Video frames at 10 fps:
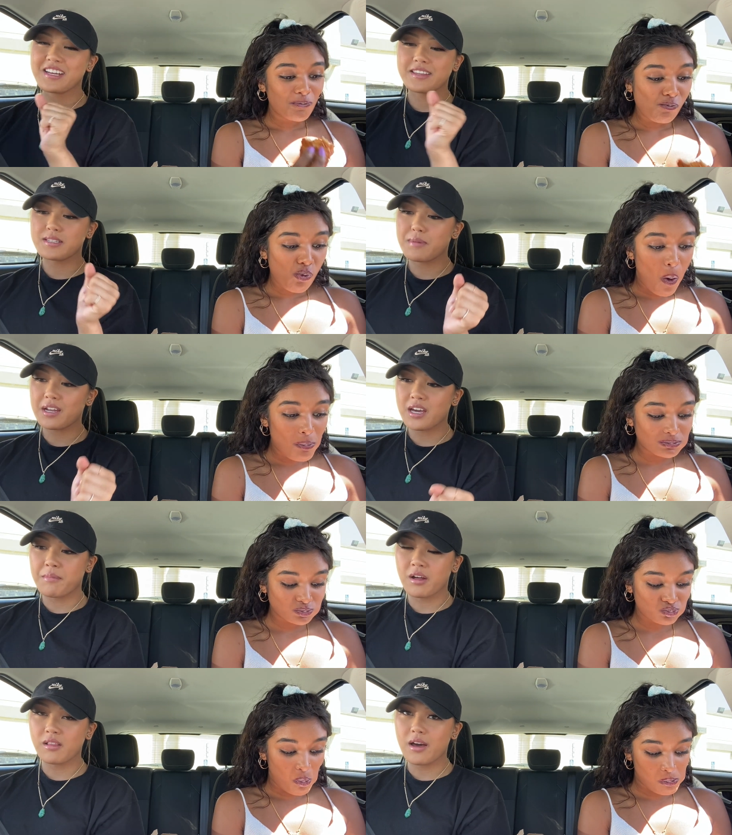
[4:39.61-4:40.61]
Speaker 1: this man came
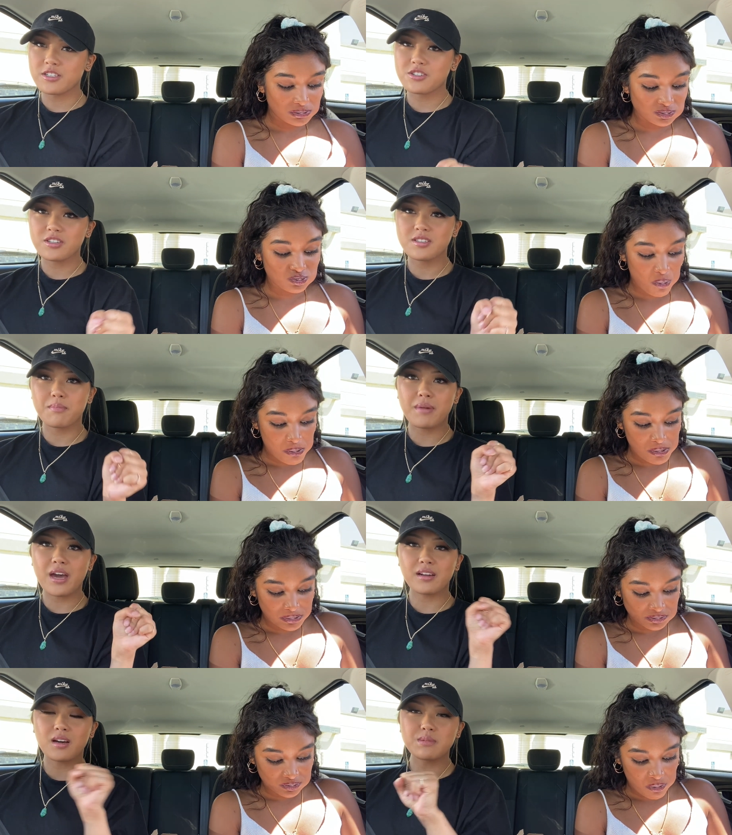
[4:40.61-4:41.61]
in clutch. So some
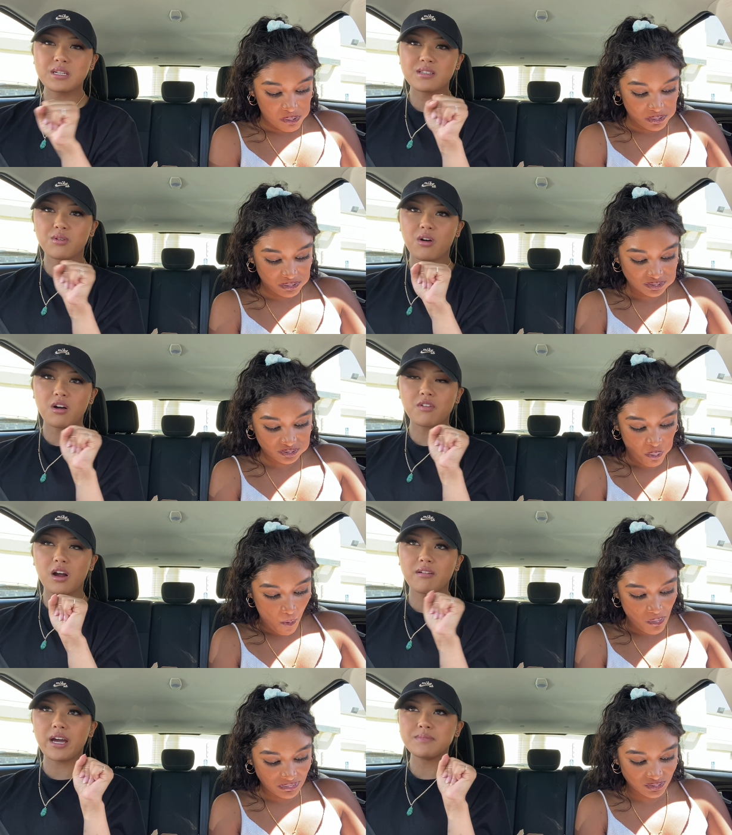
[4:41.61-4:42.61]
man comes in his little golf
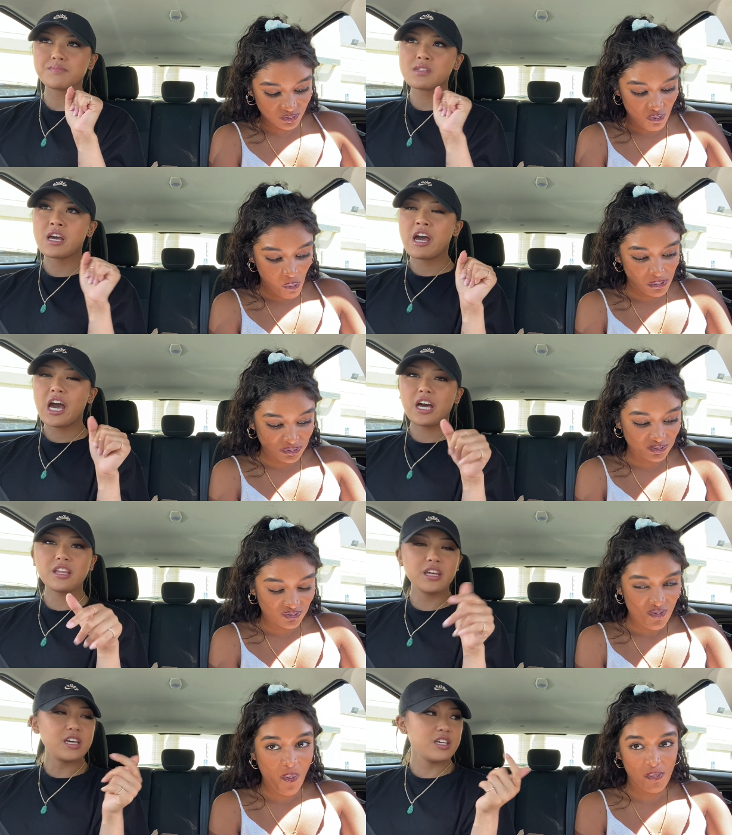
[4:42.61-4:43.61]
cart, right? I
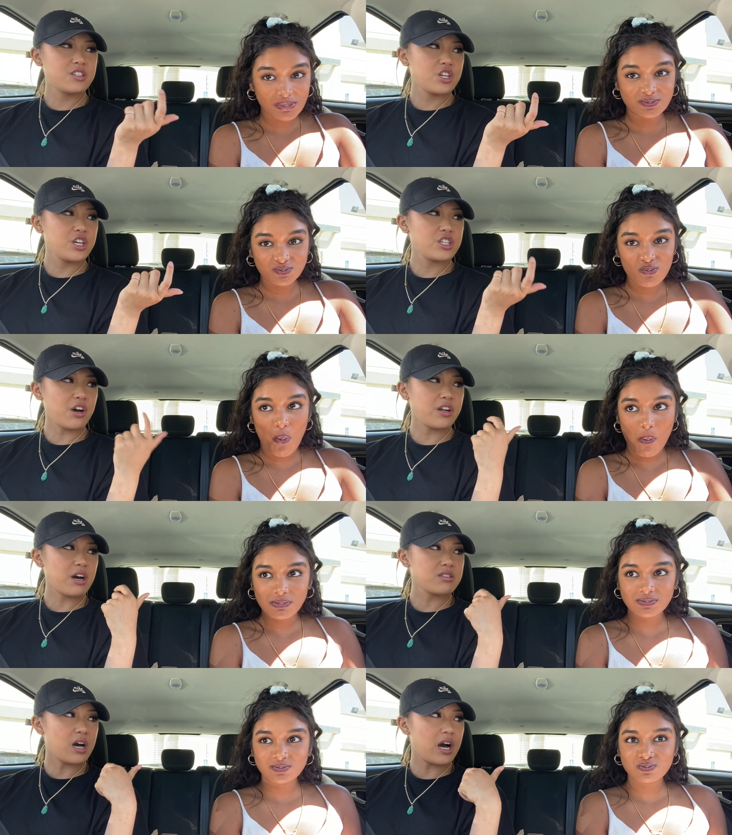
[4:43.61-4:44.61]
think he's he shouted
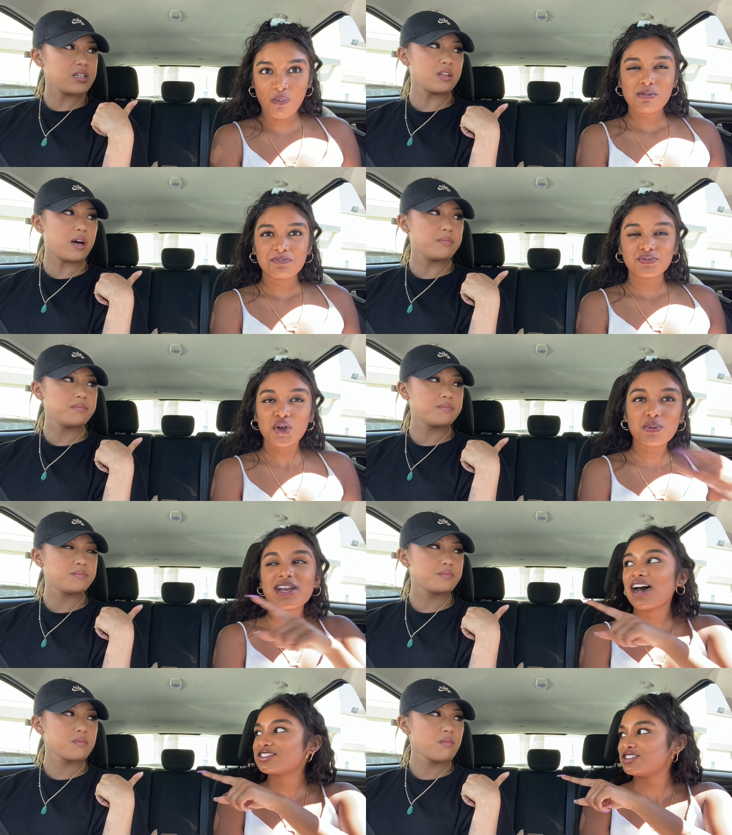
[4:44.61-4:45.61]
out to us that
Speaker 2: no, we
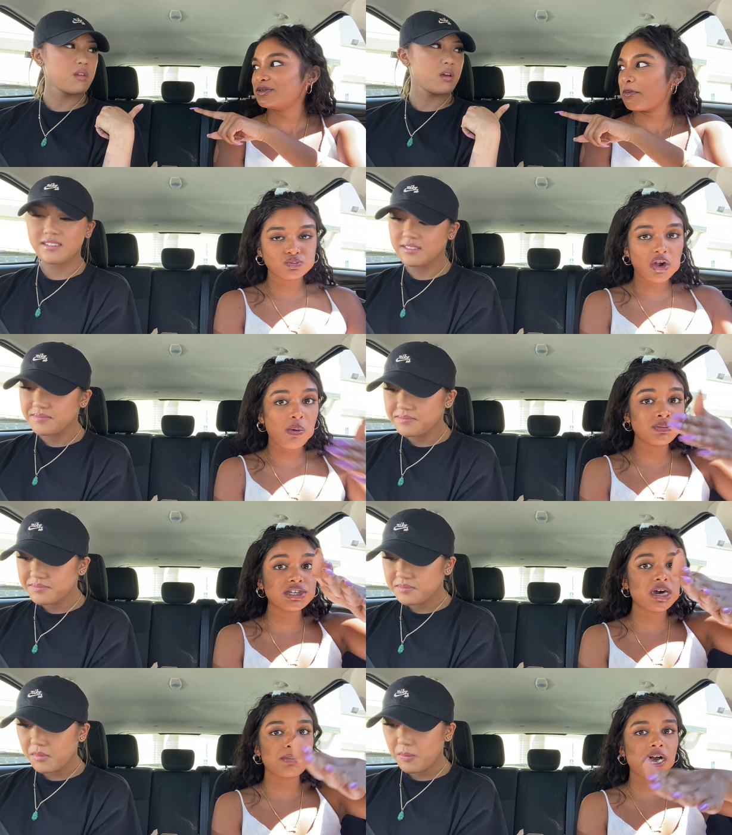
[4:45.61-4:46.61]
asked him, and when we
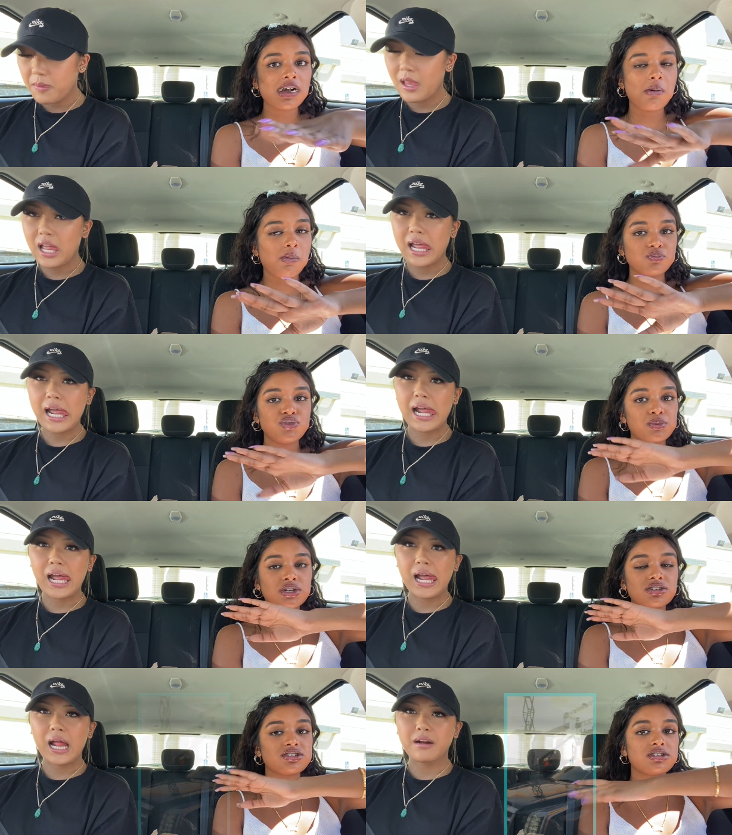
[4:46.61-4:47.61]
got back, mm, then we
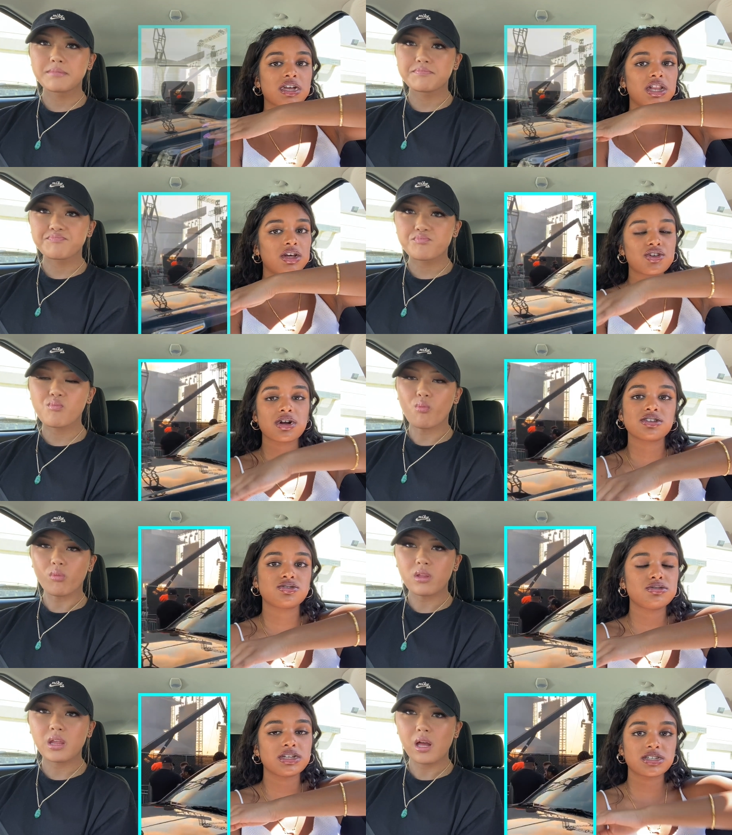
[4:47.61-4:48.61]
got to see like hella other artists
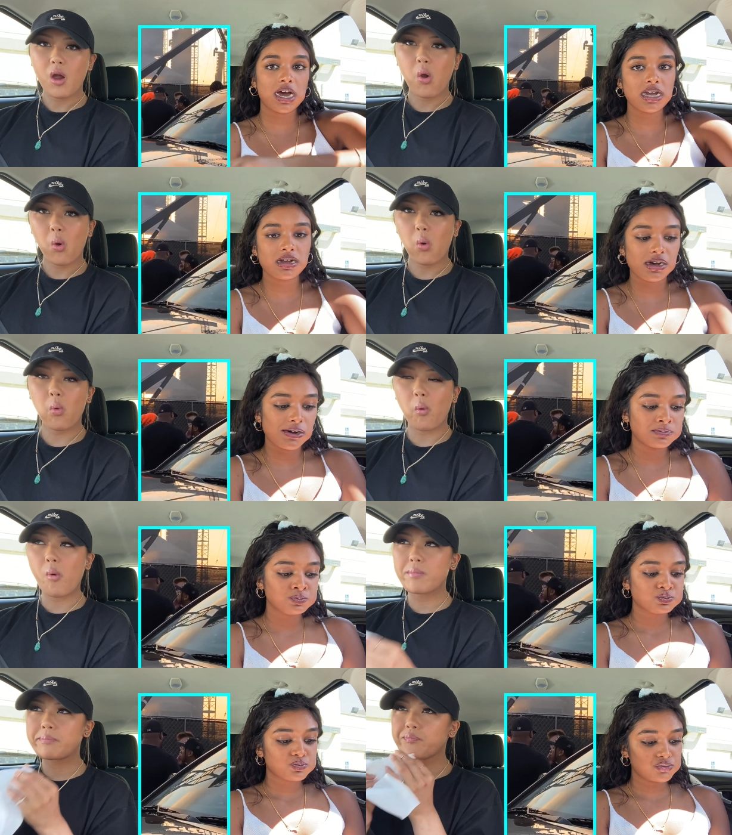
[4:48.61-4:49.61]
too, like Tyga, mm
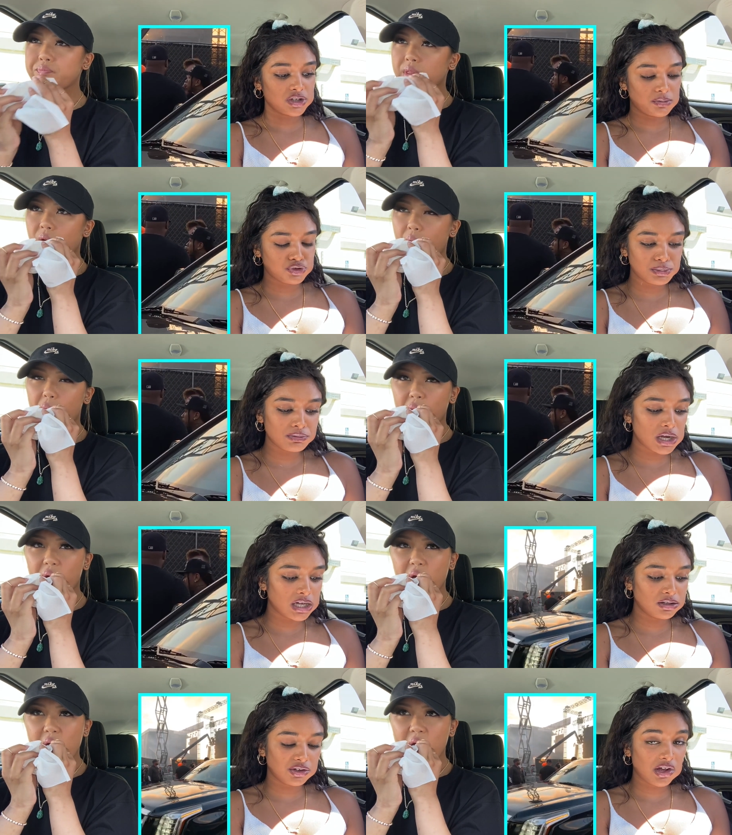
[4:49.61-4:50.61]
-hmm. um, Trippie
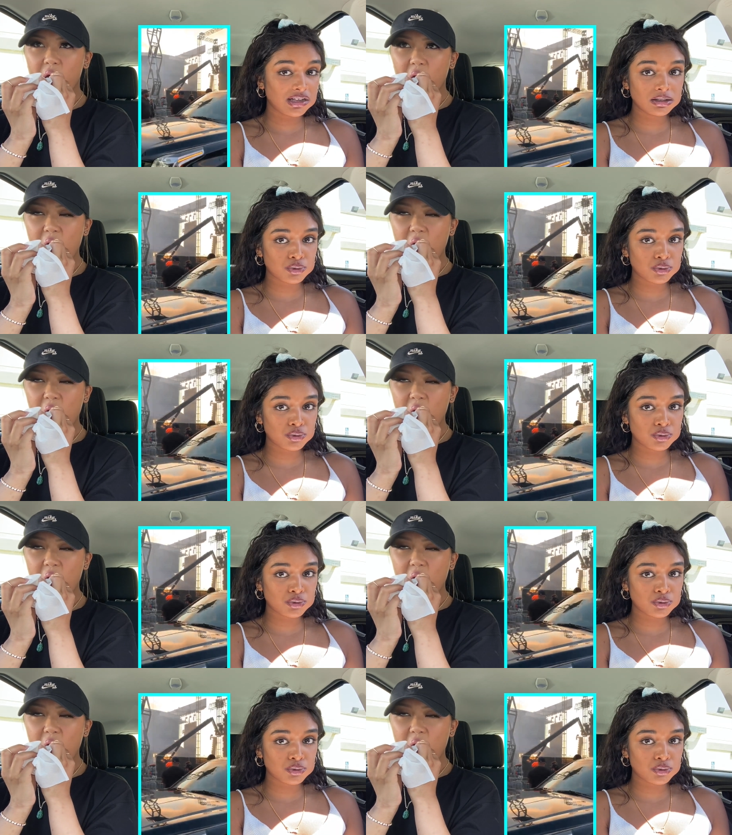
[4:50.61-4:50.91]
Redd, hella